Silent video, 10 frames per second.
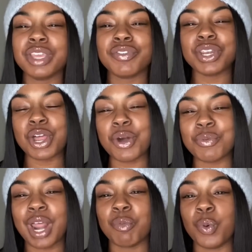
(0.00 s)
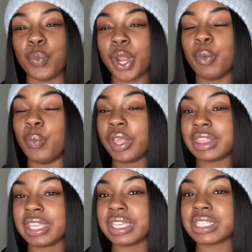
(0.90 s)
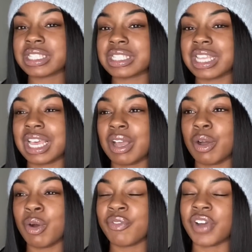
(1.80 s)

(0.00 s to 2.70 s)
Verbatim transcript: even know what I would wear with this, or if I